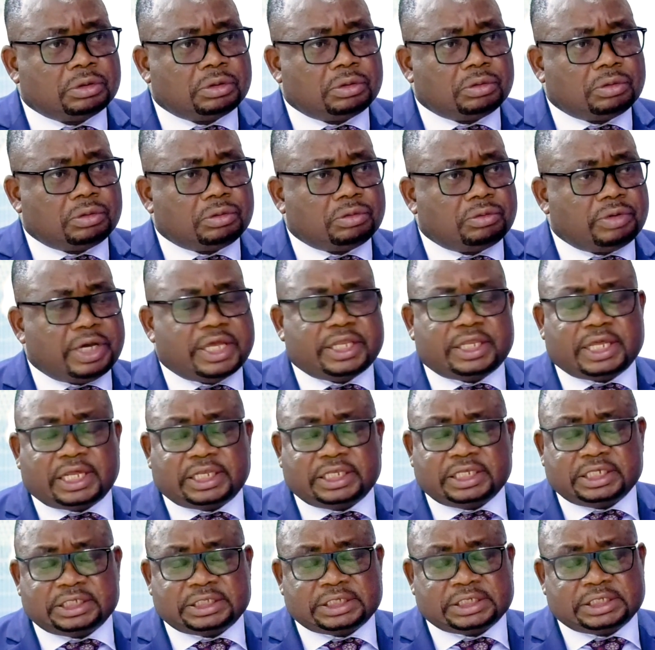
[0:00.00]
whether
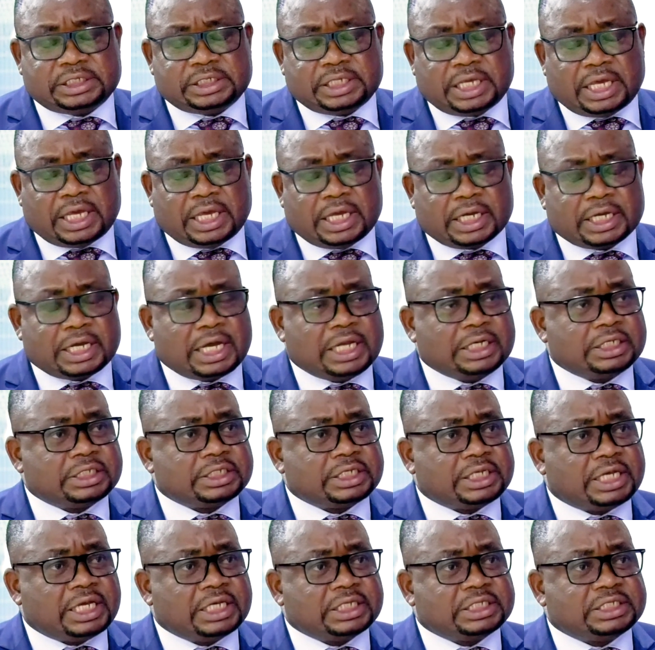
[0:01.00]
this
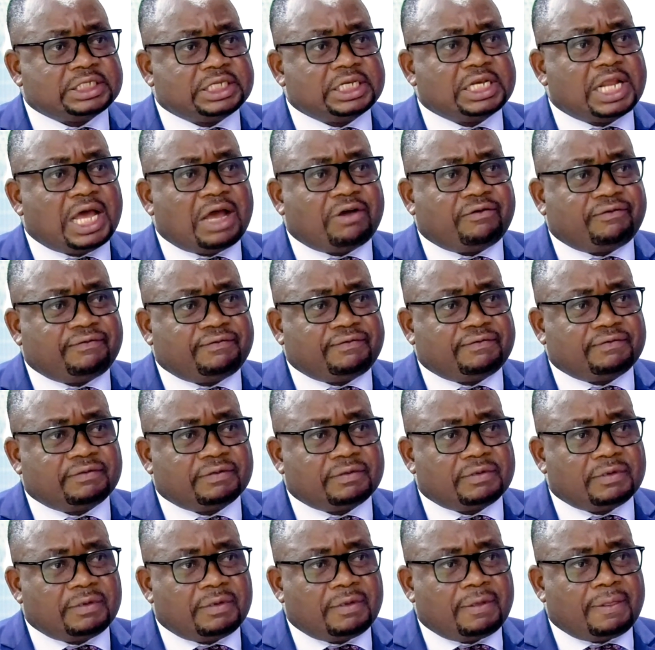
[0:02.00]
country has enough
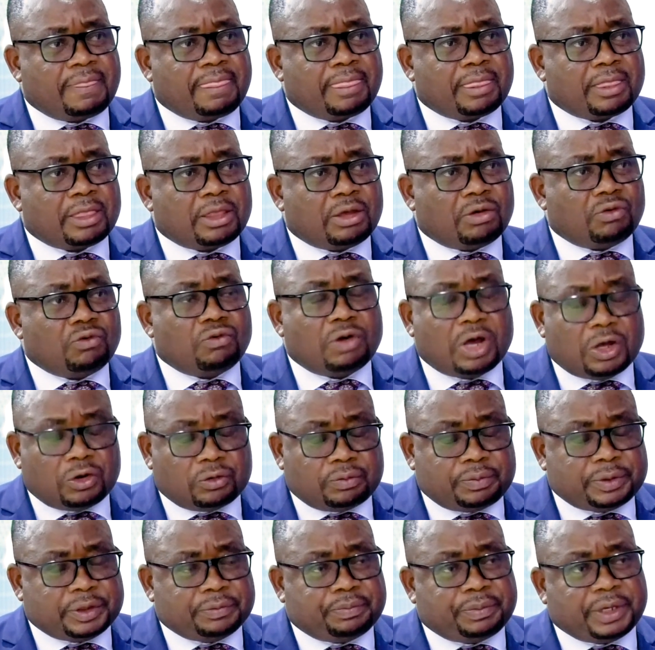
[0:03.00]

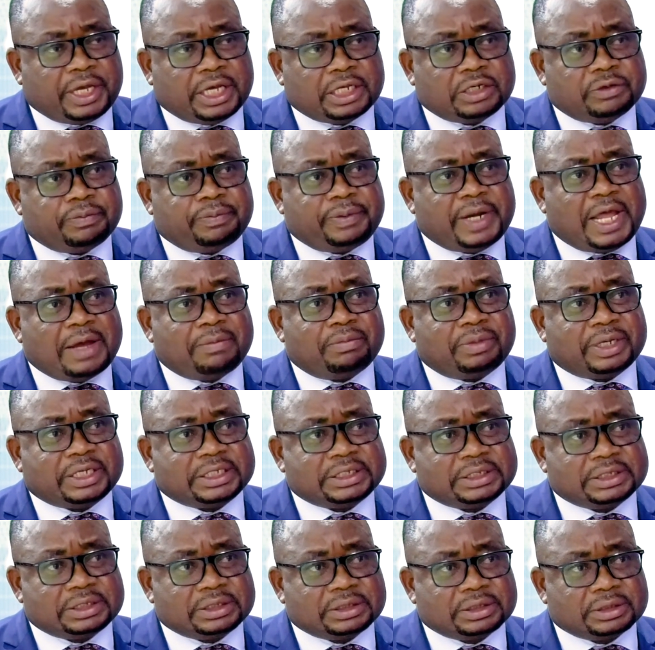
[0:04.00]
well-prepared
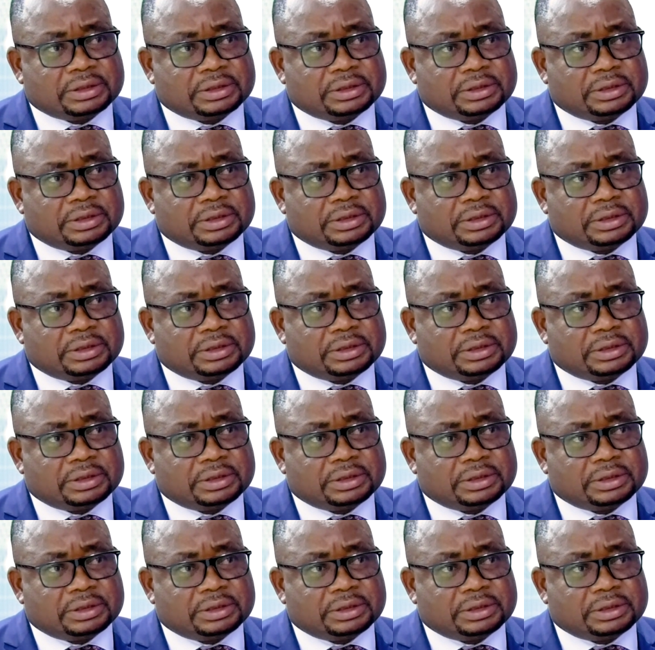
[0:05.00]
plumbers,